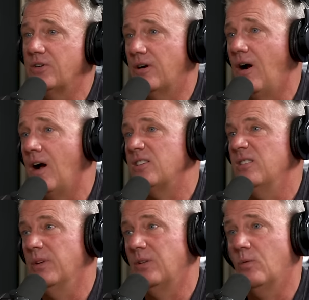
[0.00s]
cars are
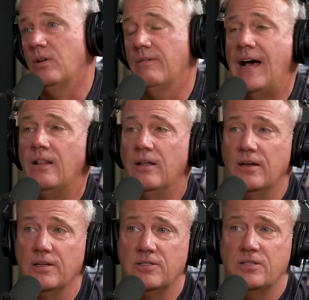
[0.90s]
awesome, but the World of
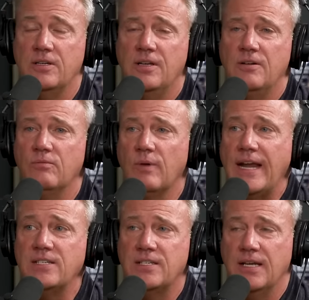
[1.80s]
Outlaws
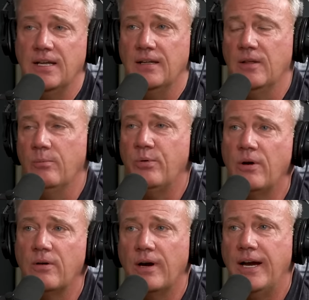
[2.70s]
racing, the
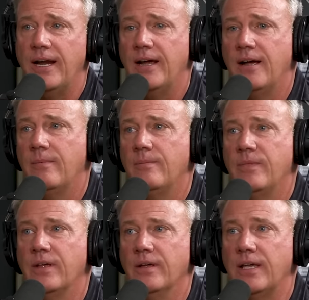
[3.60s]
program,
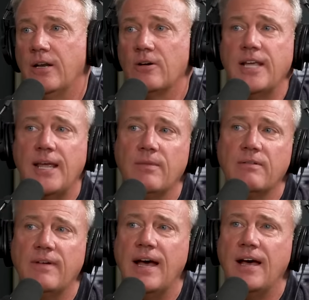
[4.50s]
the entertainment